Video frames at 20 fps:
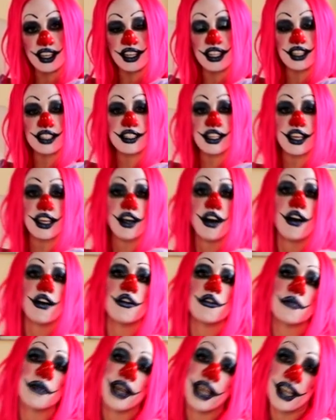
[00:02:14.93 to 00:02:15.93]
and he's like,
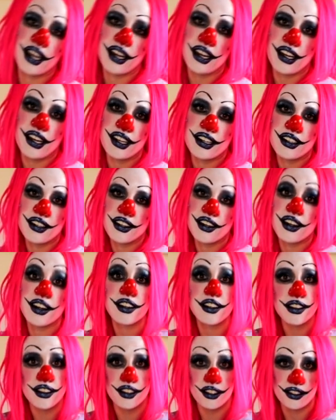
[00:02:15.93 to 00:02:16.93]
oh my god,
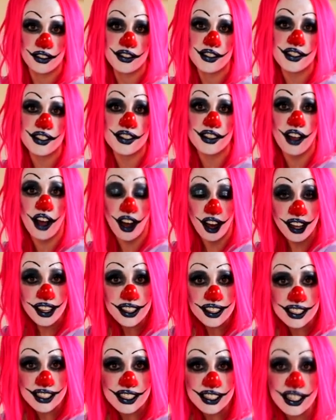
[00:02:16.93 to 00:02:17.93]
are those
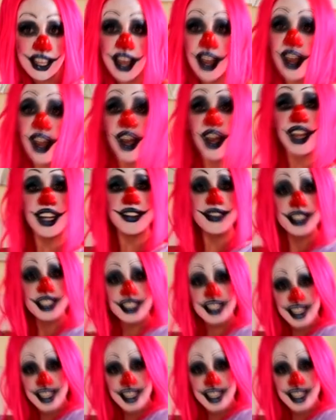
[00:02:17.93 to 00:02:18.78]
sloths? I'm like,